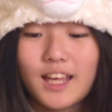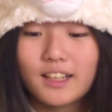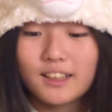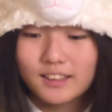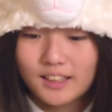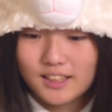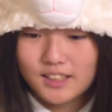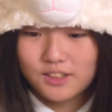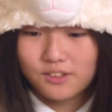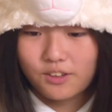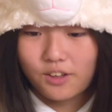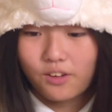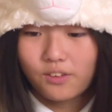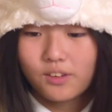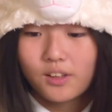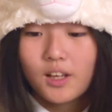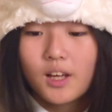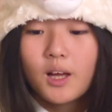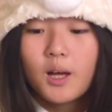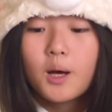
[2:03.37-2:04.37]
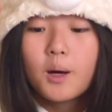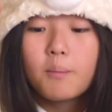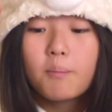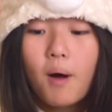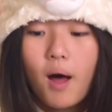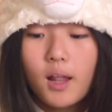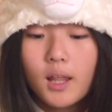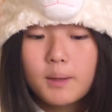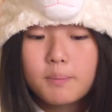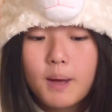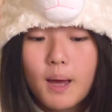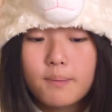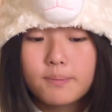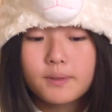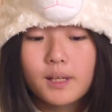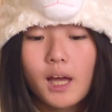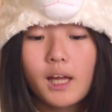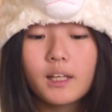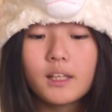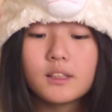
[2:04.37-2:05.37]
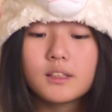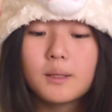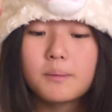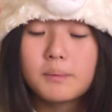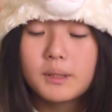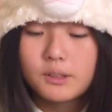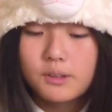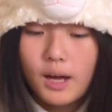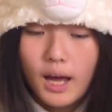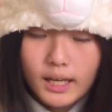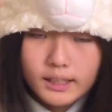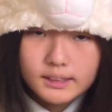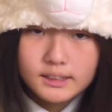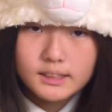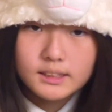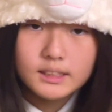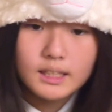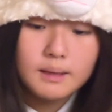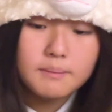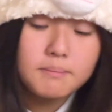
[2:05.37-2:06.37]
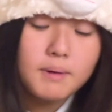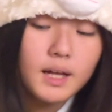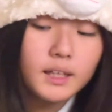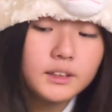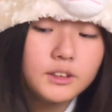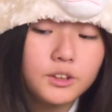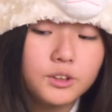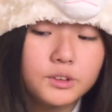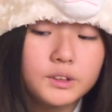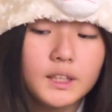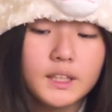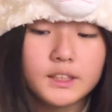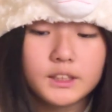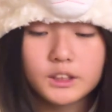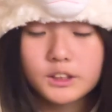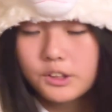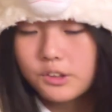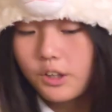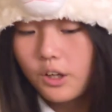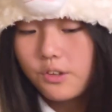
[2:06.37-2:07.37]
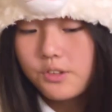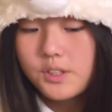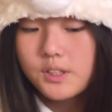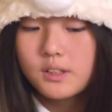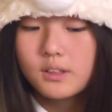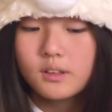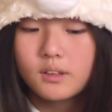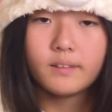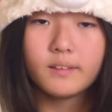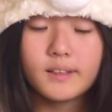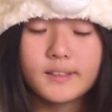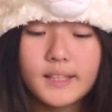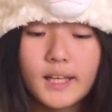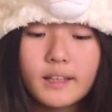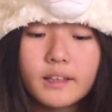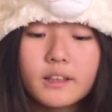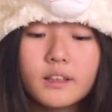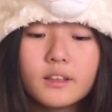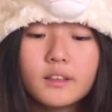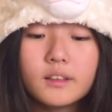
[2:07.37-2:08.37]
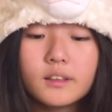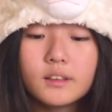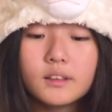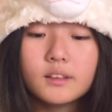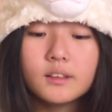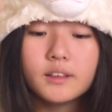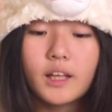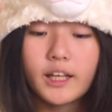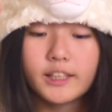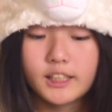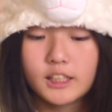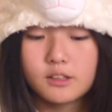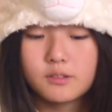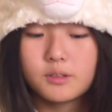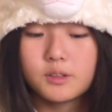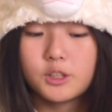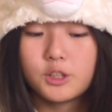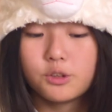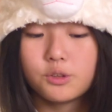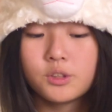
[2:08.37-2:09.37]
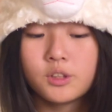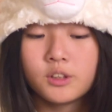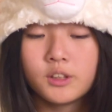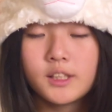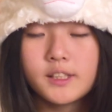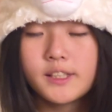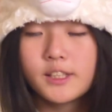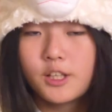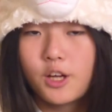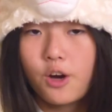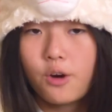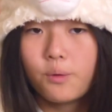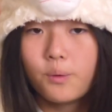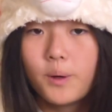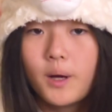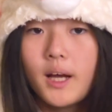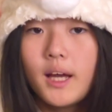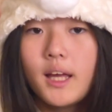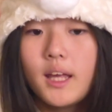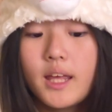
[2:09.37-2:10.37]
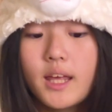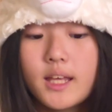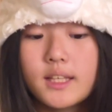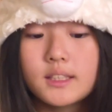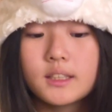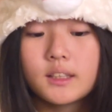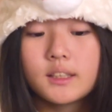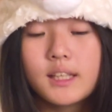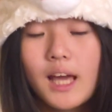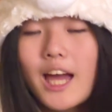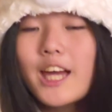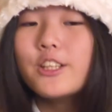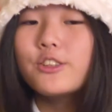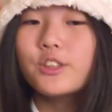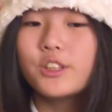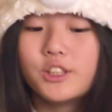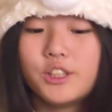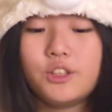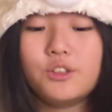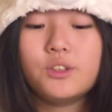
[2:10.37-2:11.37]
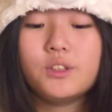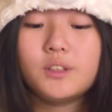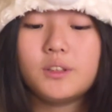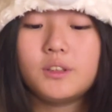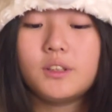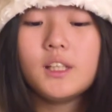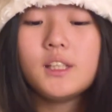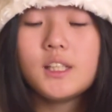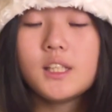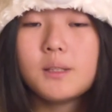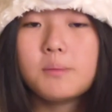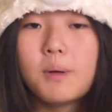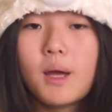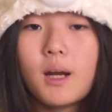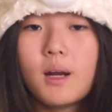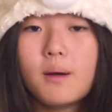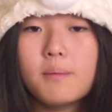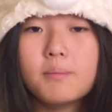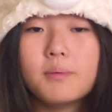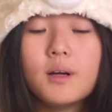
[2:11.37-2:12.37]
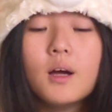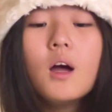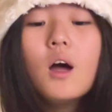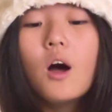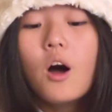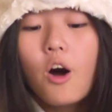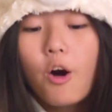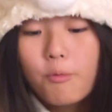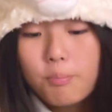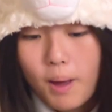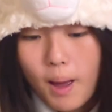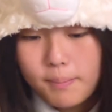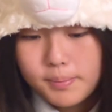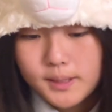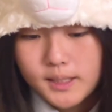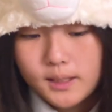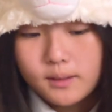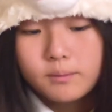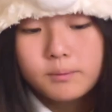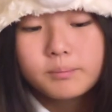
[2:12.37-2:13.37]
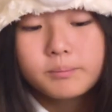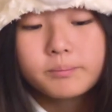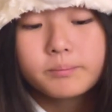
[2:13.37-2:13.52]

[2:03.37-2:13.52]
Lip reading: and glycerol, polypeptide into amino acids, and maltose into glucose. The second digestive juice you need to know is gastric juice. This is made up of pepsin.